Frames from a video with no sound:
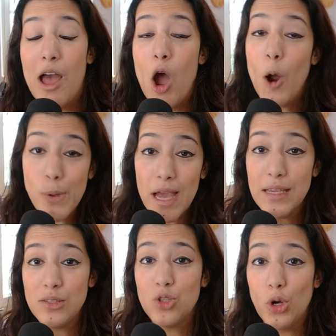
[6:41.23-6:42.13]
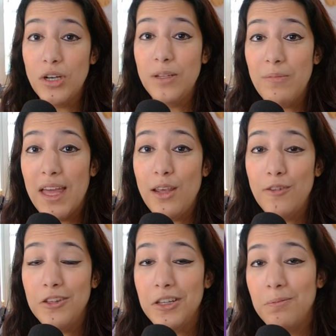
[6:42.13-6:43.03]
Hope you guys enjoyed it, and if
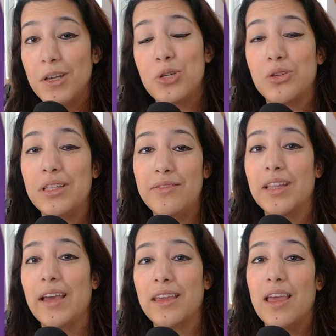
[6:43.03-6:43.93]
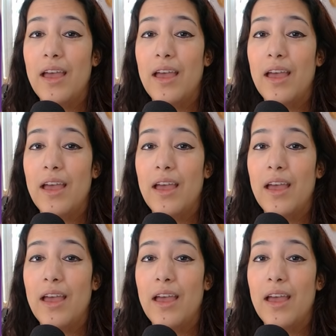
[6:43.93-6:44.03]
you did, make sure to leave a like.